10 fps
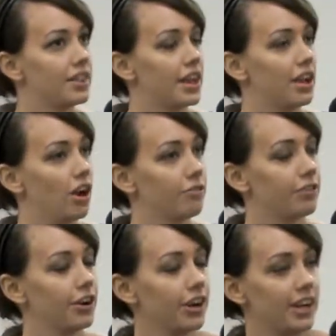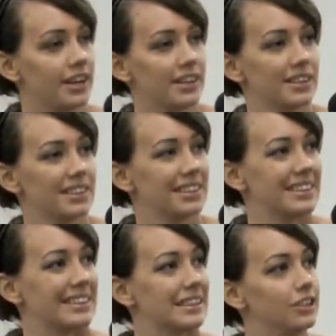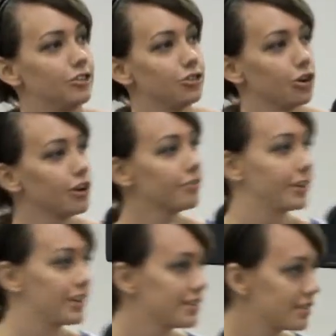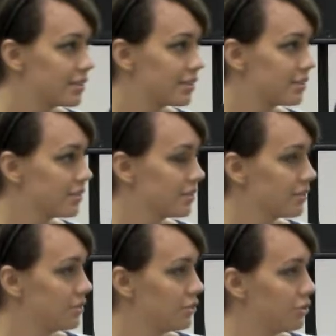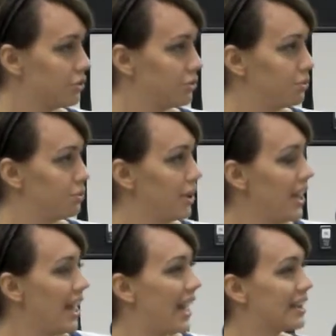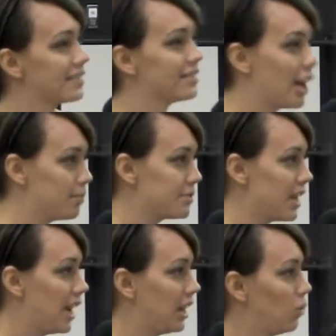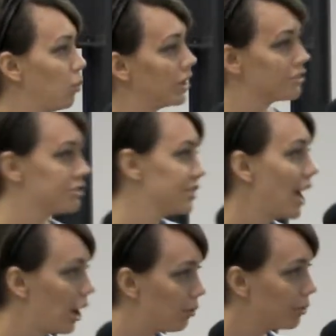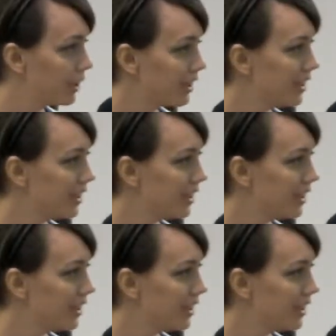They are very nervous to accept any Western help.